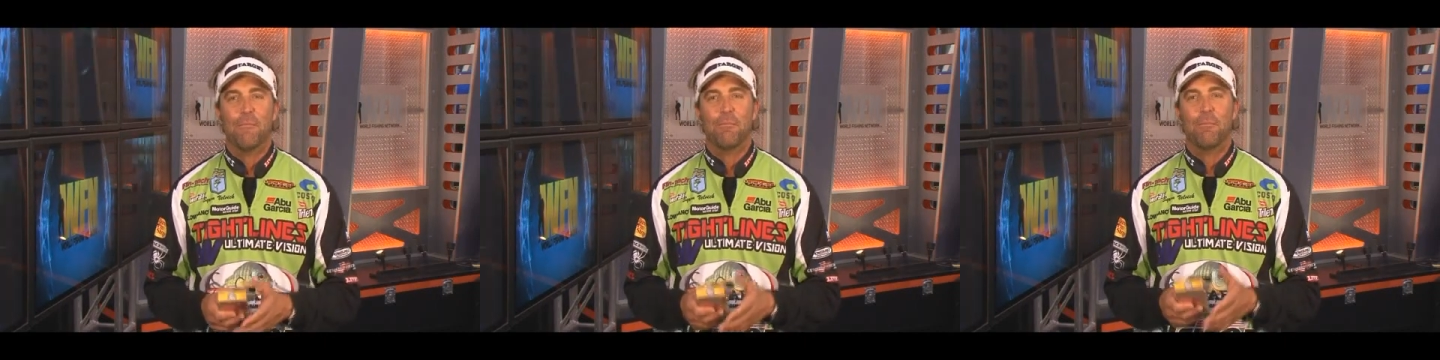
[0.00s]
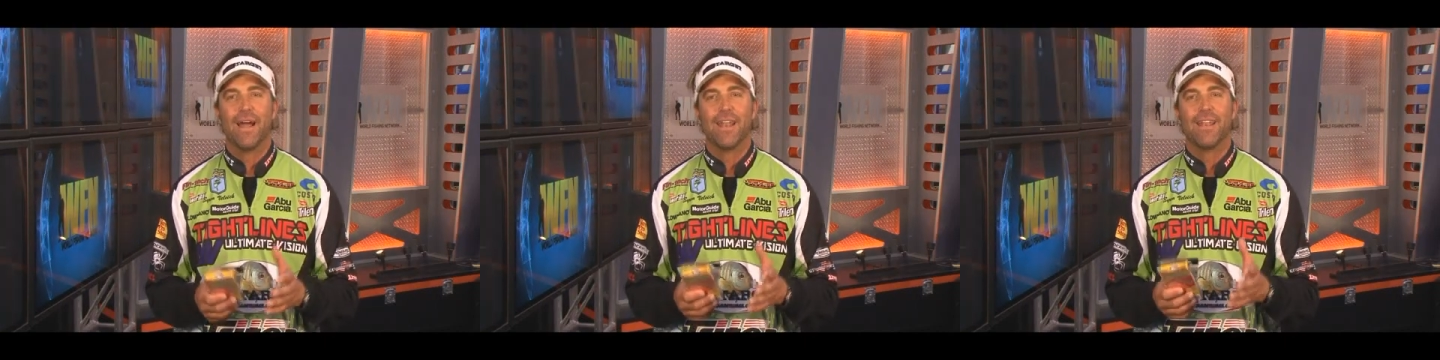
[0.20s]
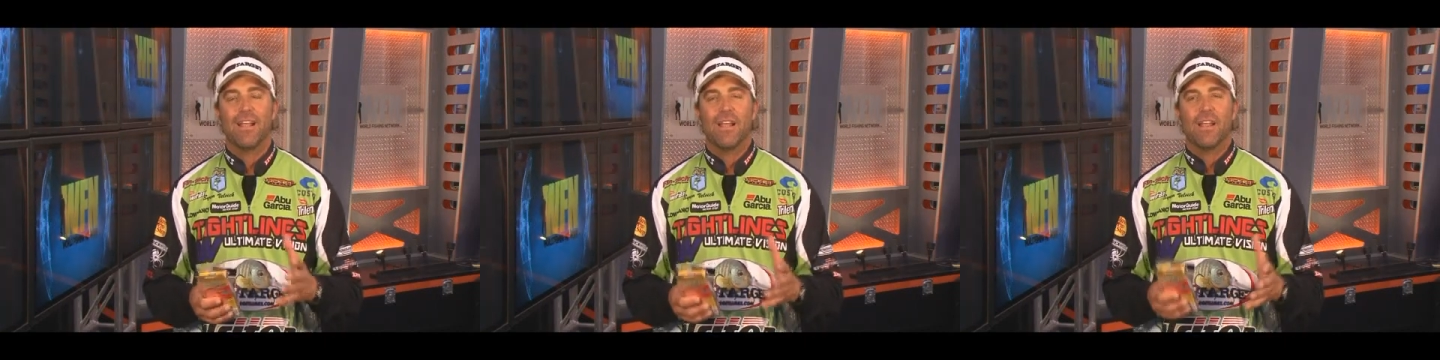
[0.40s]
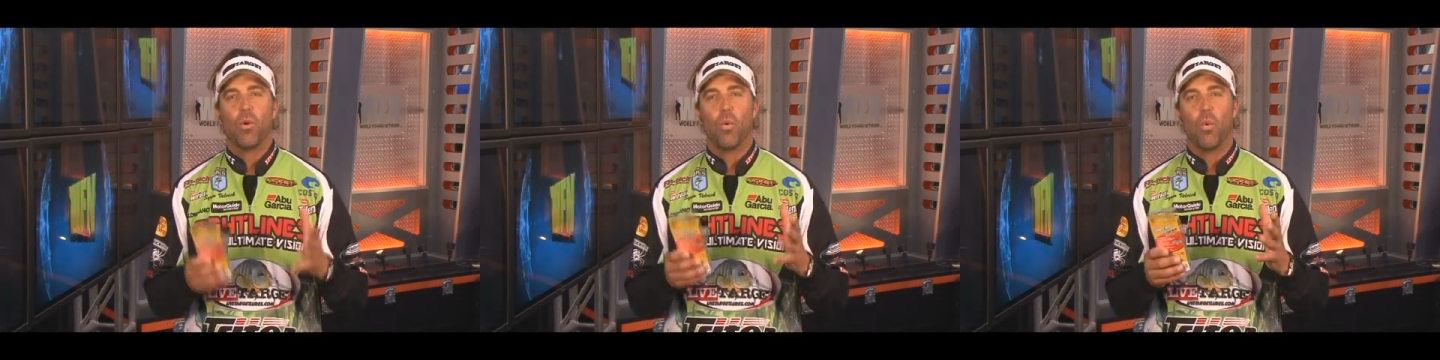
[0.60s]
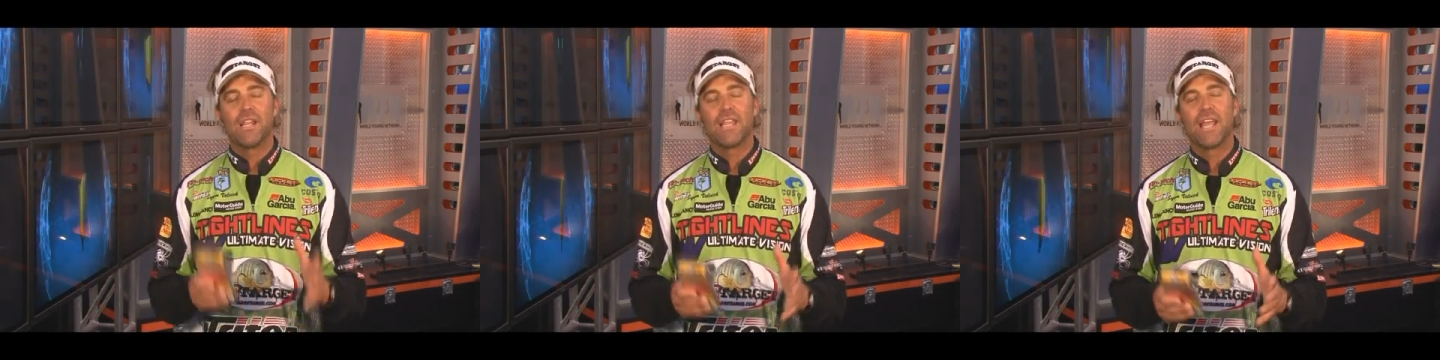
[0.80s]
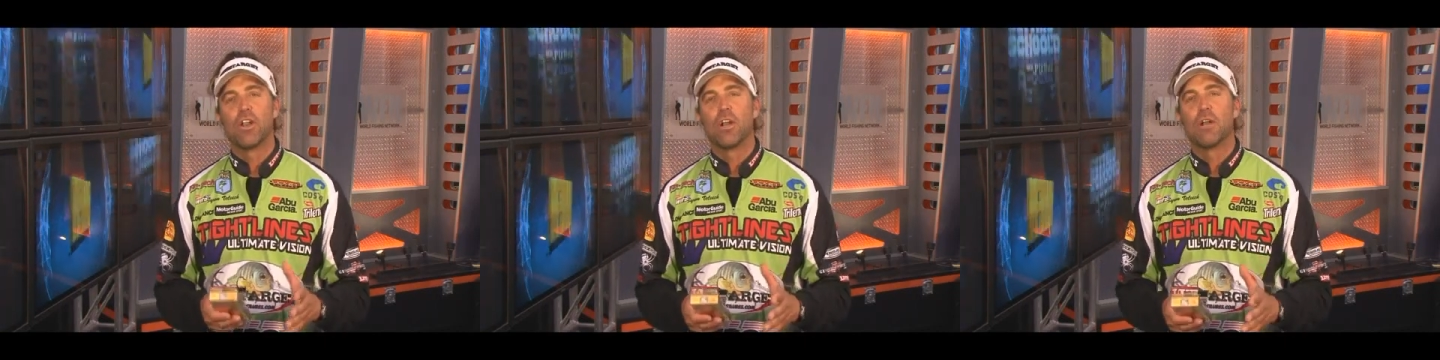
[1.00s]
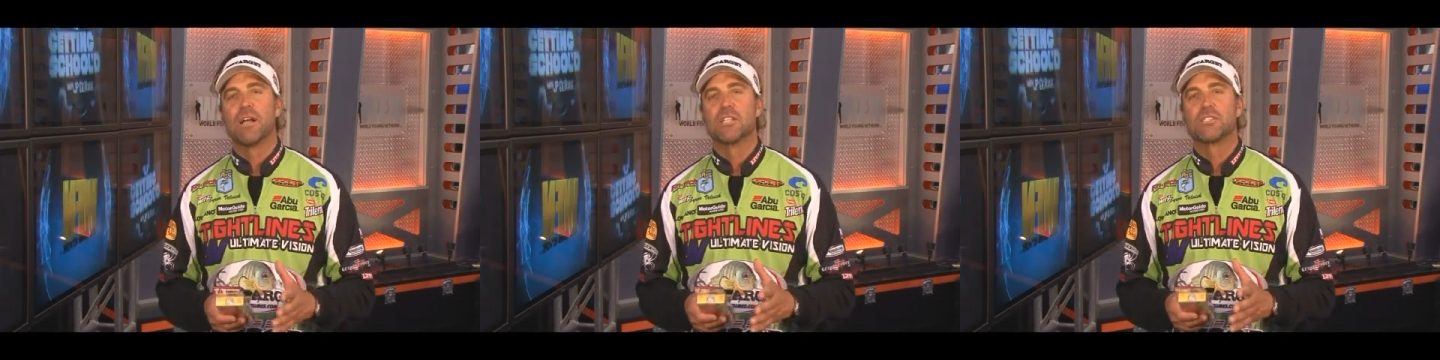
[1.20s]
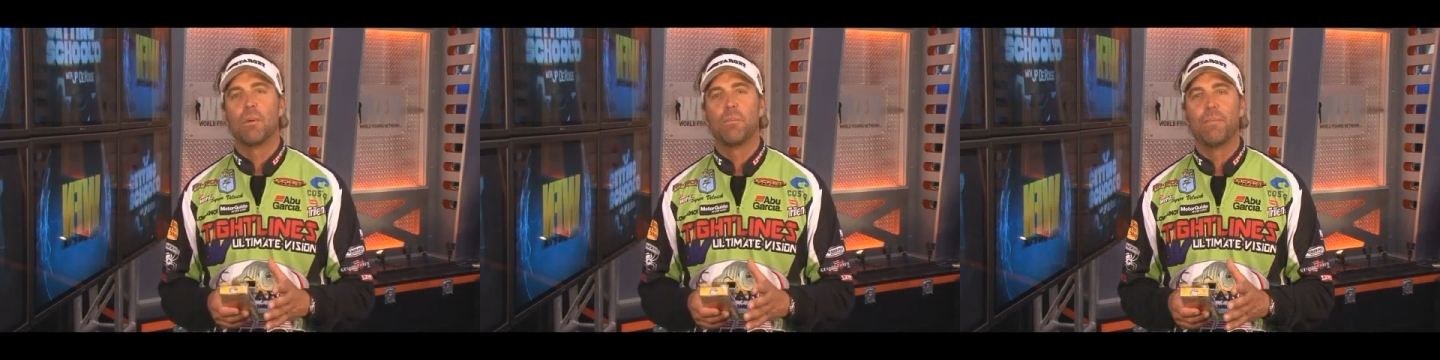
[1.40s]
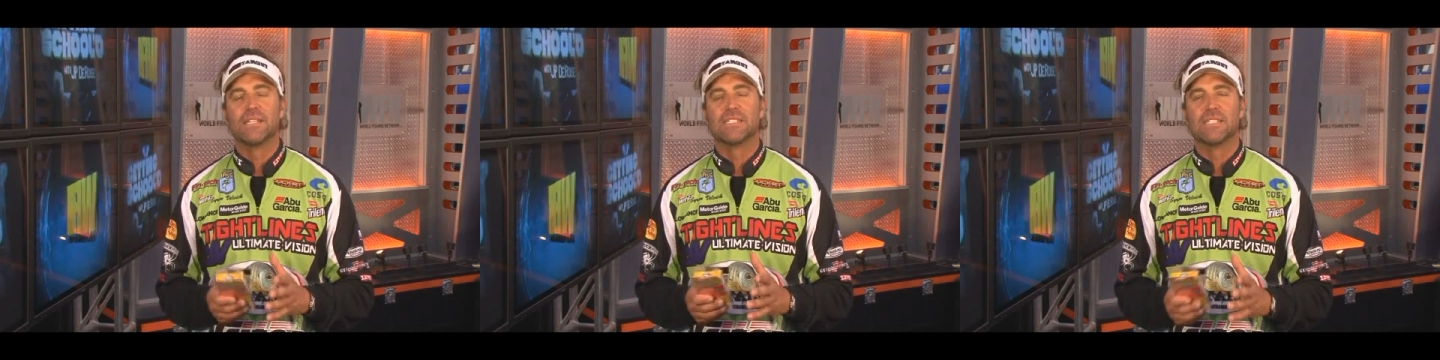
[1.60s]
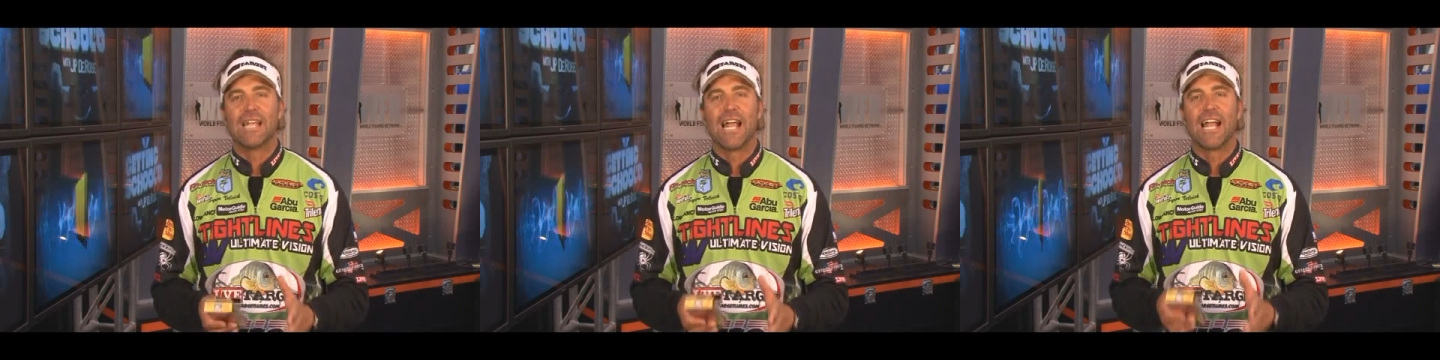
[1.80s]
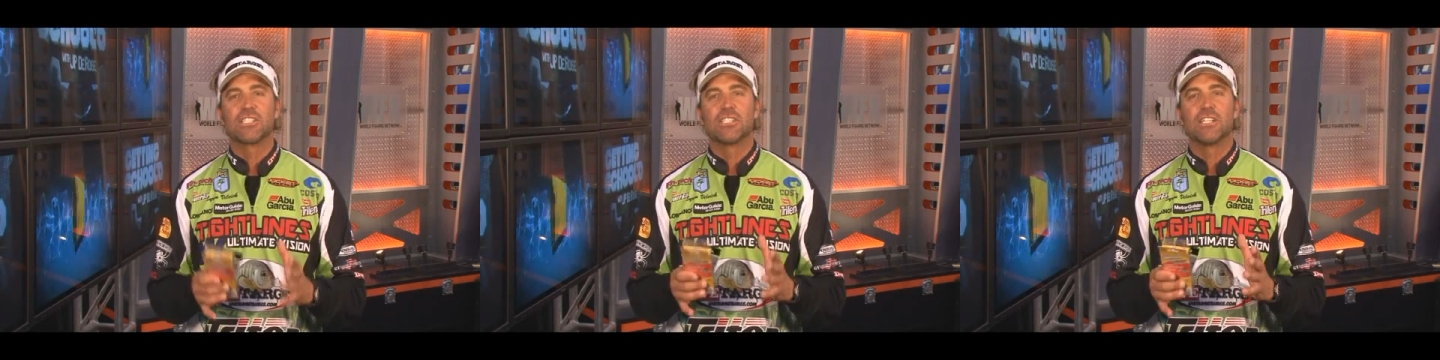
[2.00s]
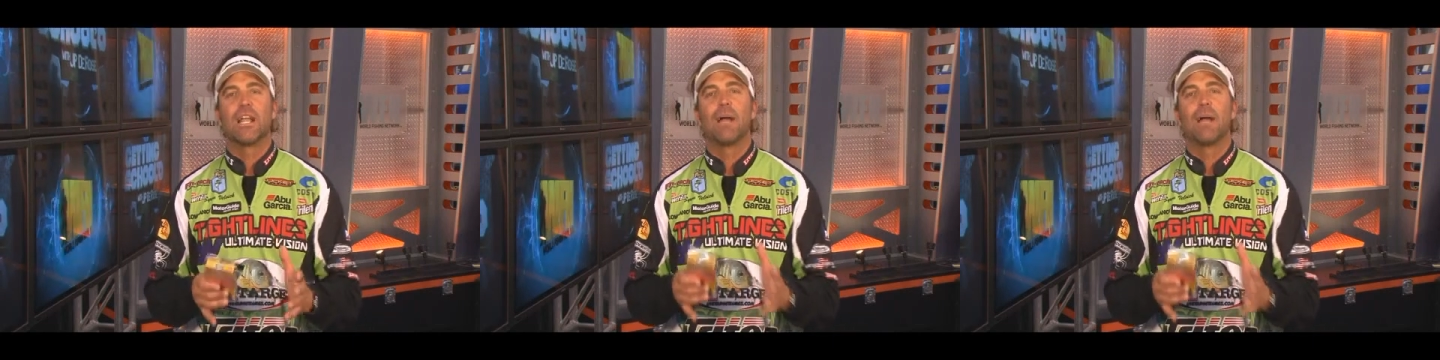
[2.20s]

But the one thing I learned about swim baits is actually